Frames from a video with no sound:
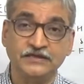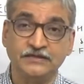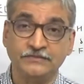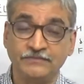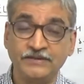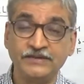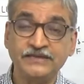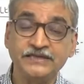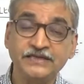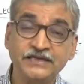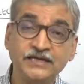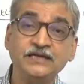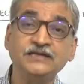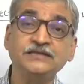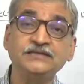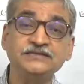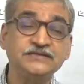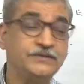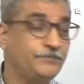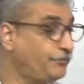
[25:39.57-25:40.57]
But here
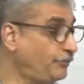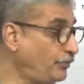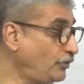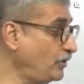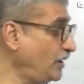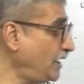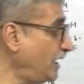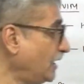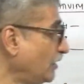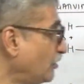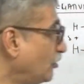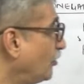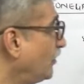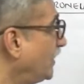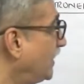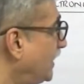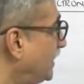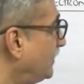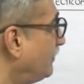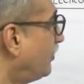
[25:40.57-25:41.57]
this is a polar
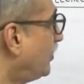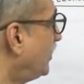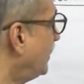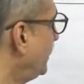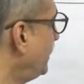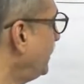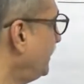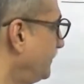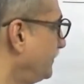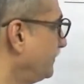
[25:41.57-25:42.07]
covalent bond. Na?